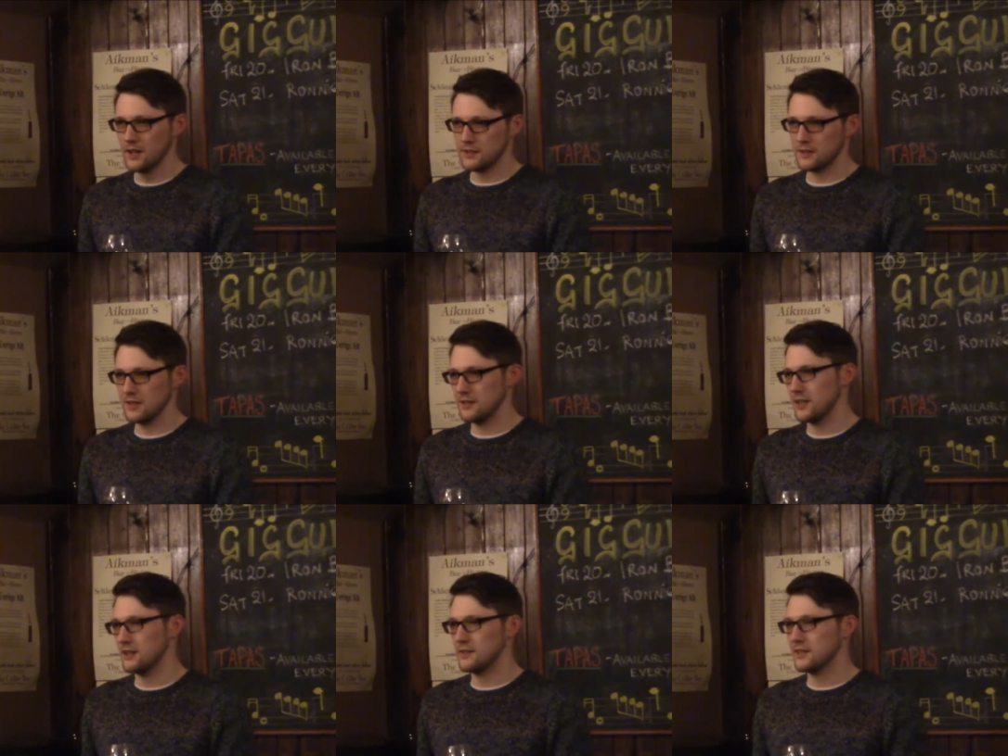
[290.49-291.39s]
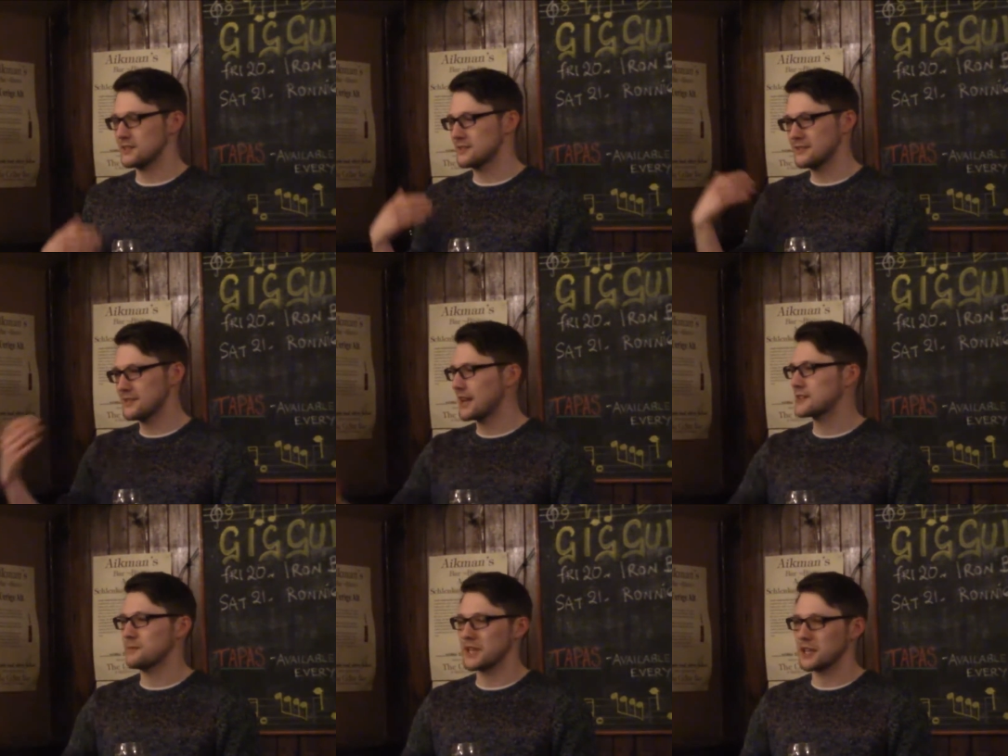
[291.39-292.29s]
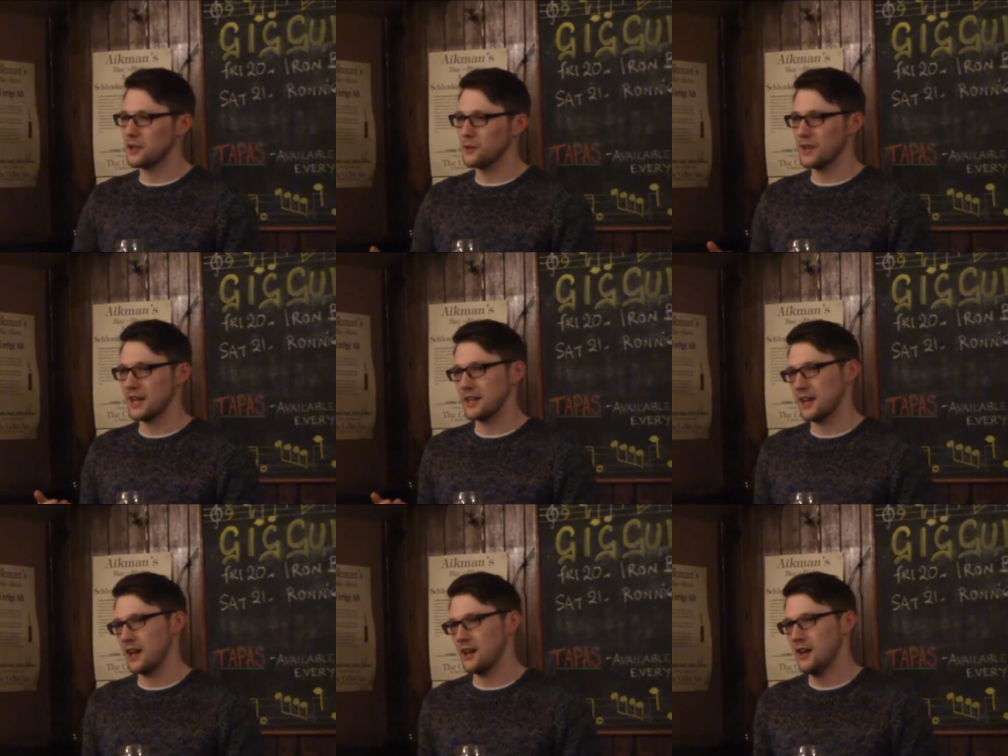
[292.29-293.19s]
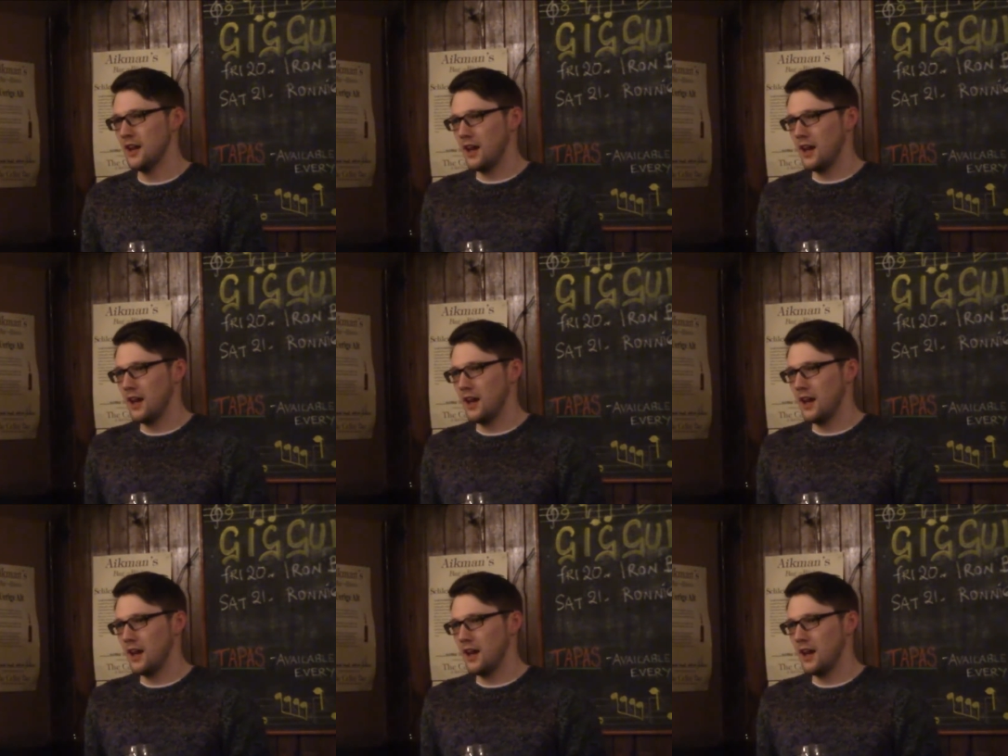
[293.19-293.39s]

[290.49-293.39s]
So, they'll, you know, they'll text something cute like, uh,